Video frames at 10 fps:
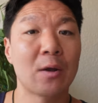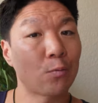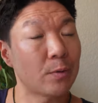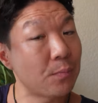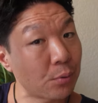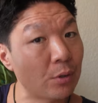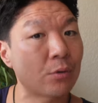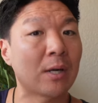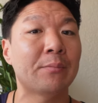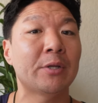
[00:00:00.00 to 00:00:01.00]

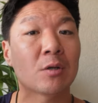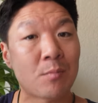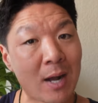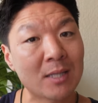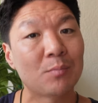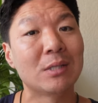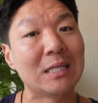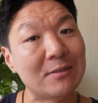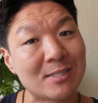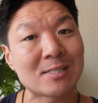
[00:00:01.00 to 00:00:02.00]
reprogram in your mind the
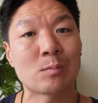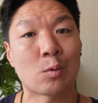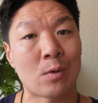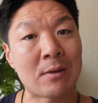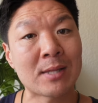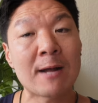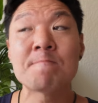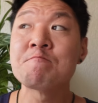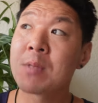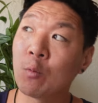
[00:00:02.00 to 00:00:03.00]
belief system around
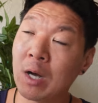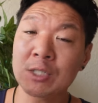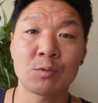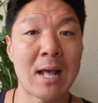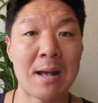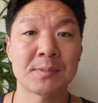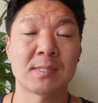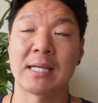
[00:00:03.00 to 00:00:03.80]
that, watch what happens.